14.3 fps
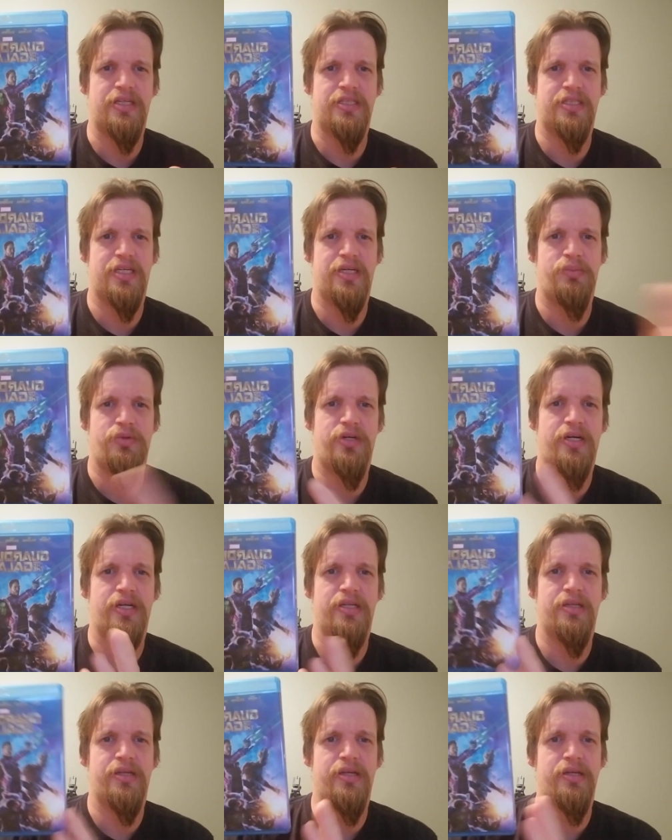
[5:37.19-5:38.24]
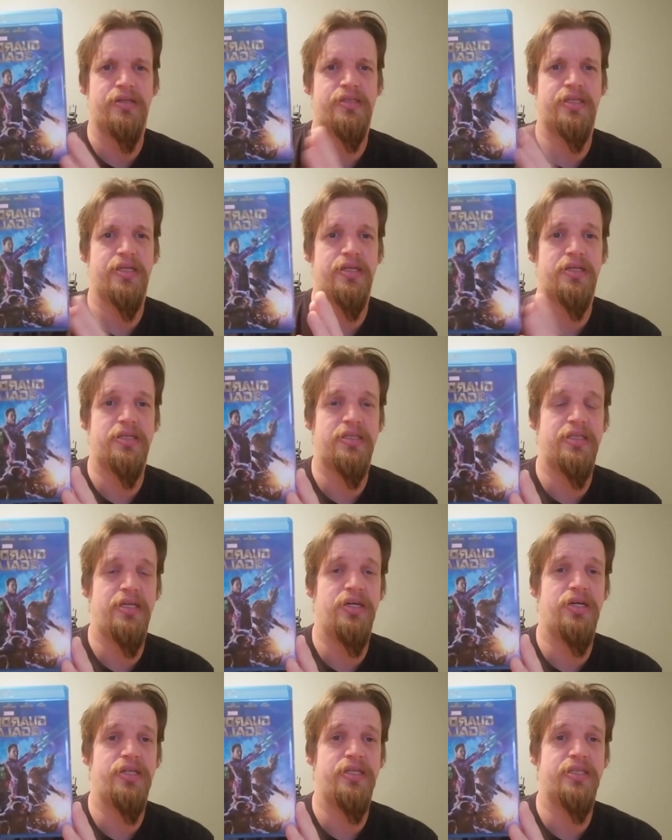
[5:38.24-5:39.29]
a side plot than to see
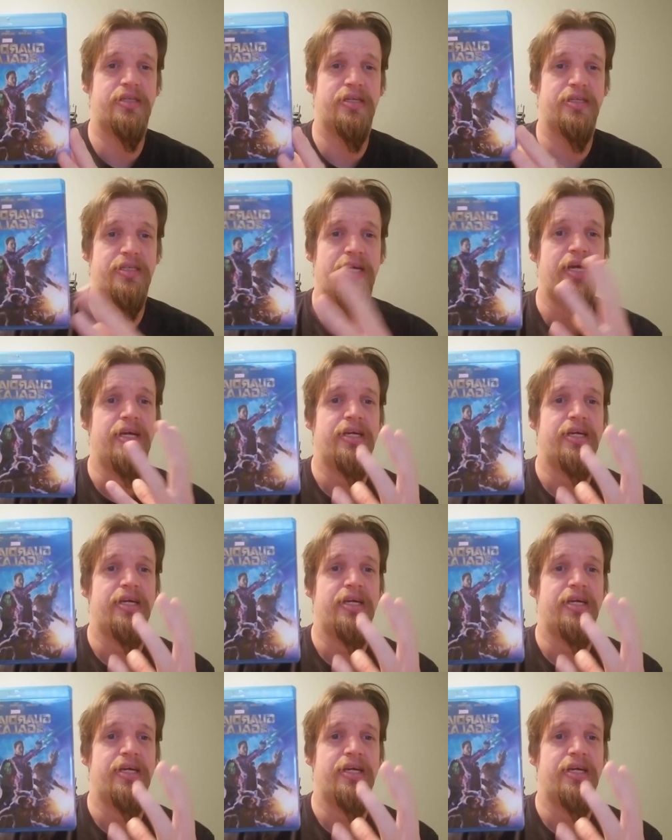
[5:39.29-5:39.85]
all these guys